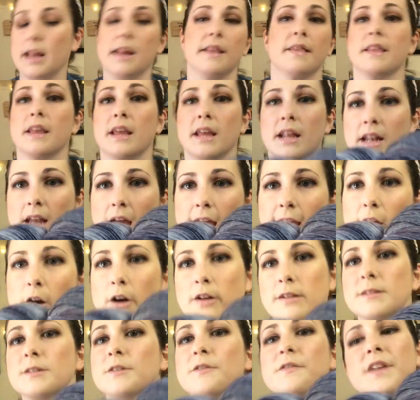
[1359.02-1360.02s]
And then I
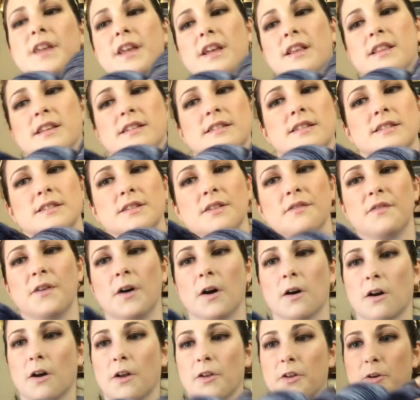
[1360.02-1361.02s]
also feel like this is a
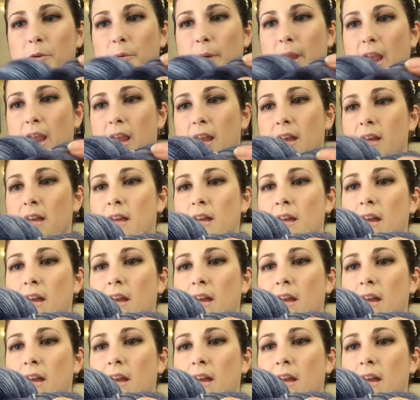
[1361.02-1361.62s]
fall colorway.